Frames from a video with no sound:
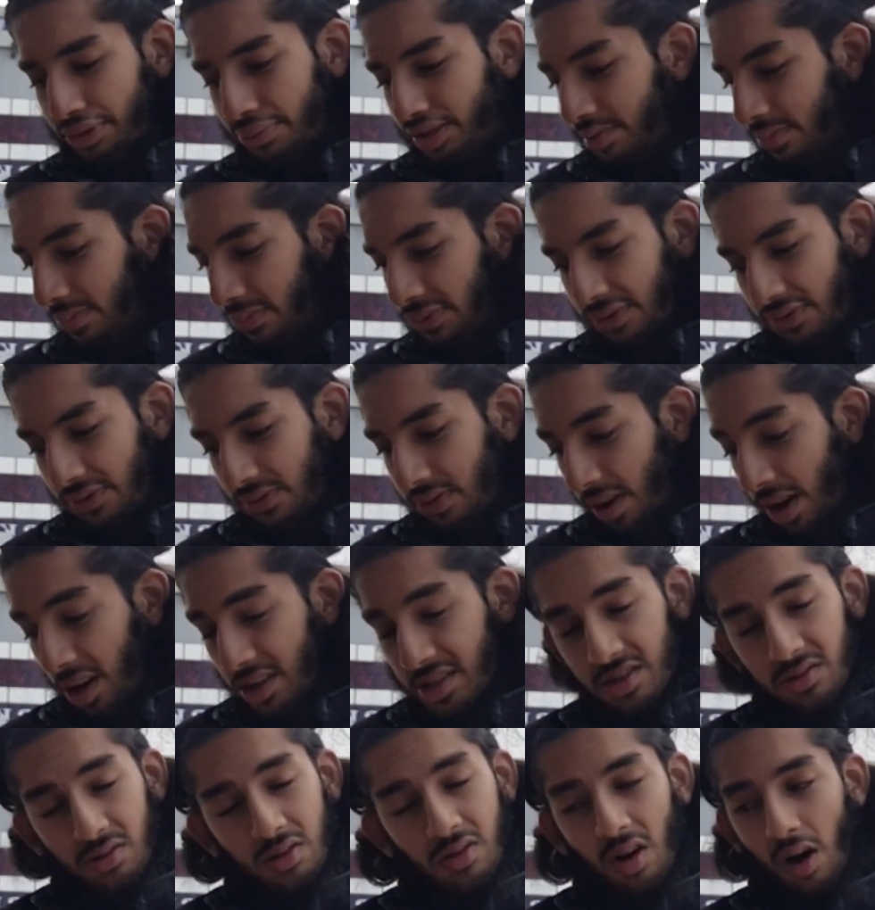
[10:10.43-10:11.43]
I
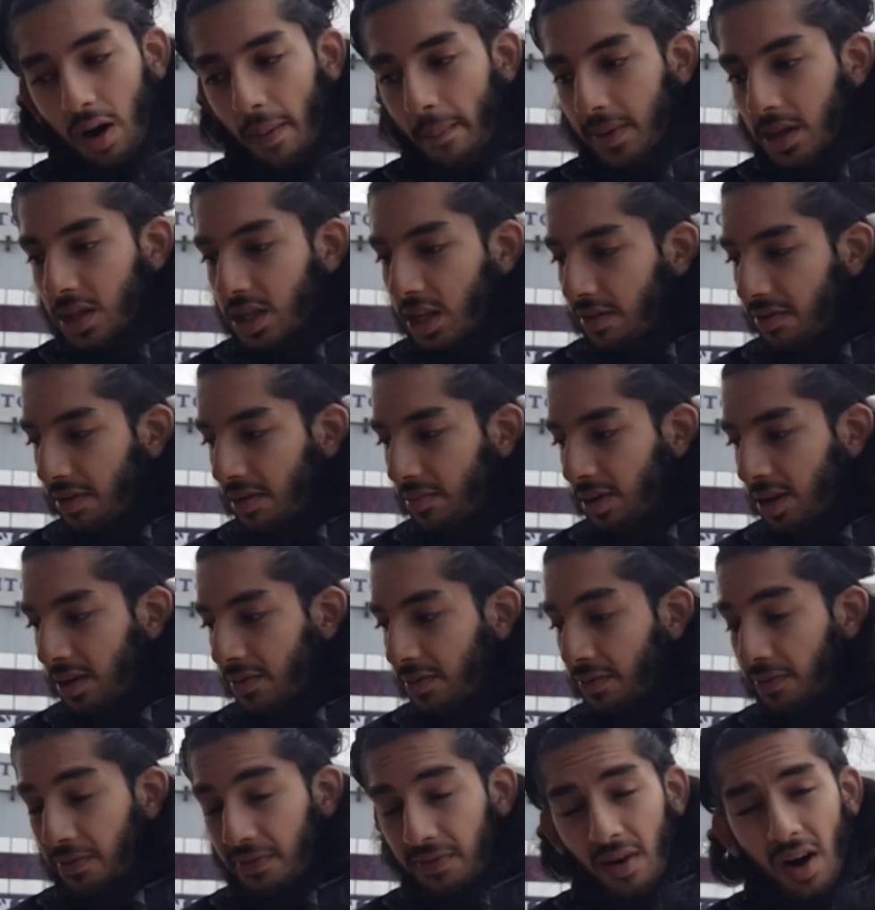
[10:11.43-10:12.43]
still can't believe it,
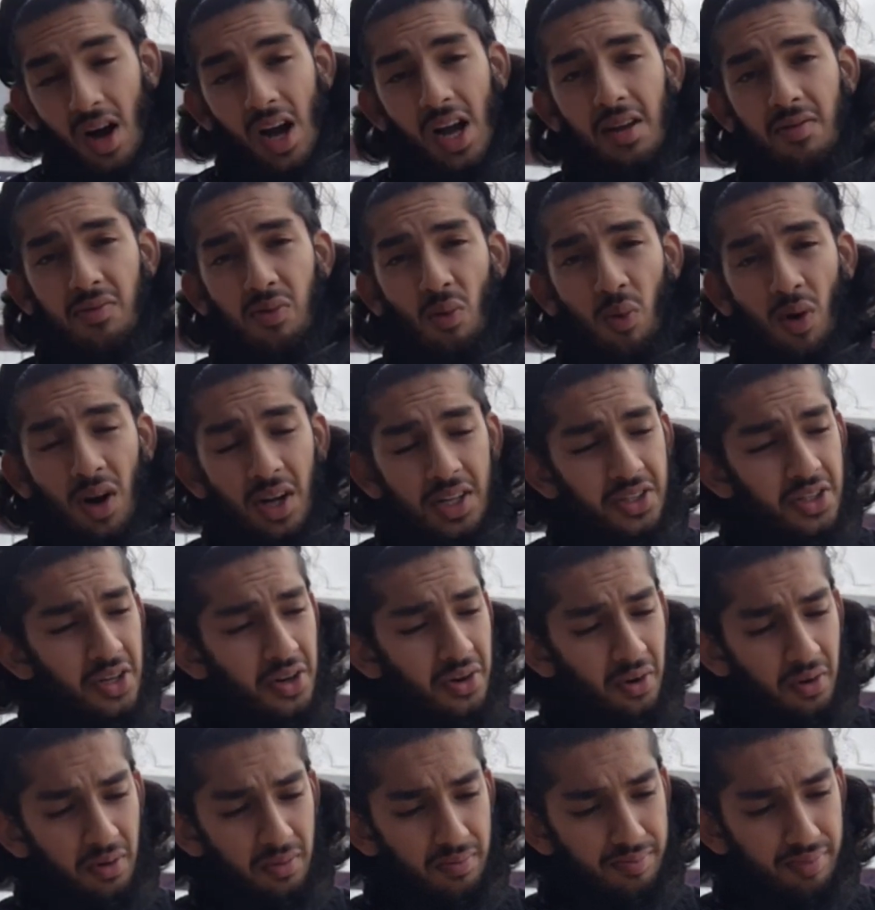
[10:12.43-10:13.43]
man. 5-1, you
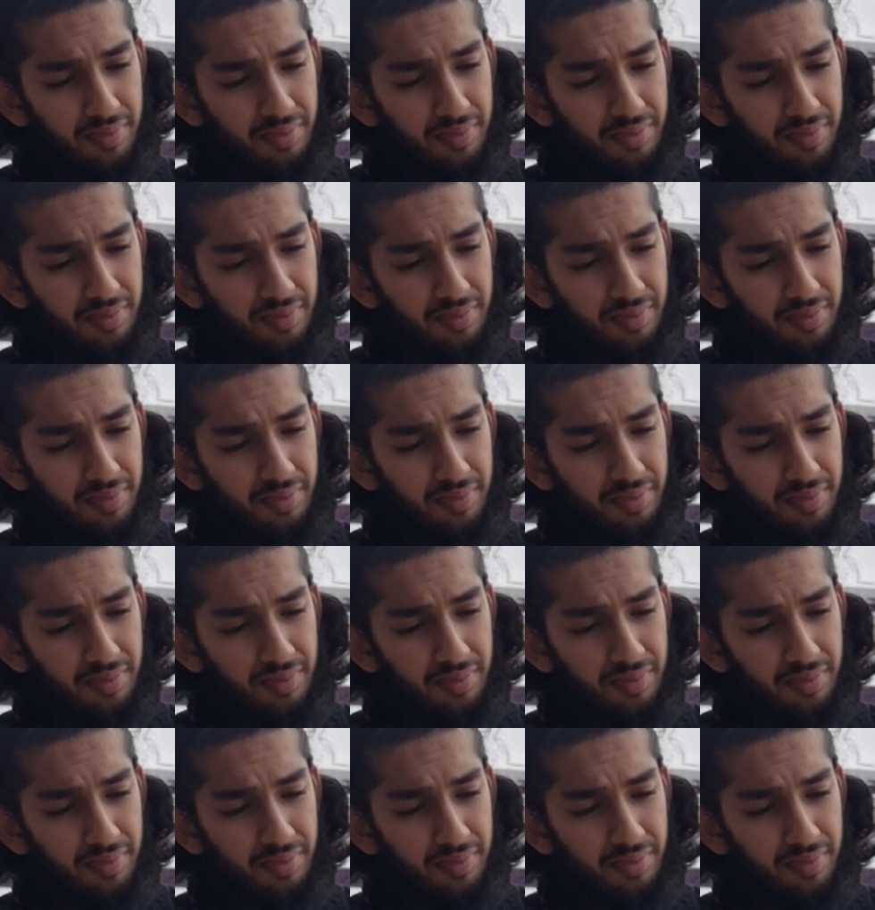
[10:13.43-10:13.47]
know.